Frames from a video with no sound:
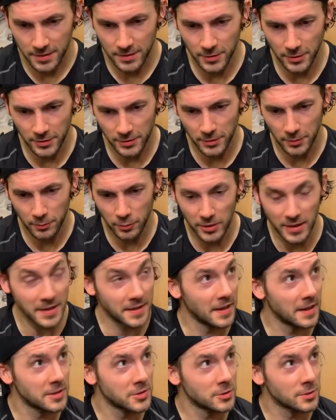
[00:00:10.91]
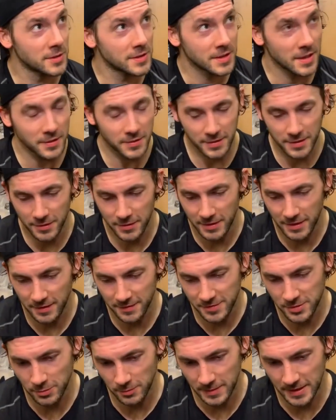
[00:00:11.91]
they're they're pretty dangerous out there. They
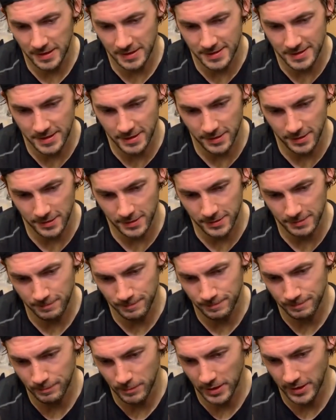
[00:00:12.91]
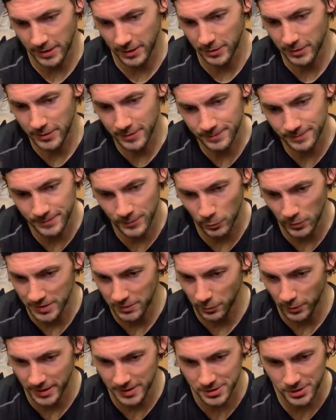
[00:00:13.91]
have so many skilled player with
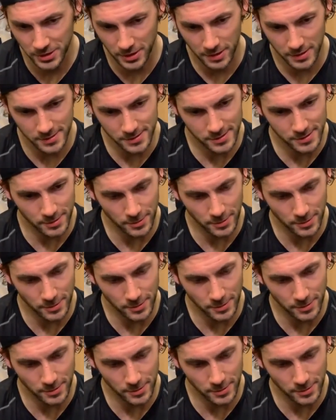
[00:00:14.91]
great shots.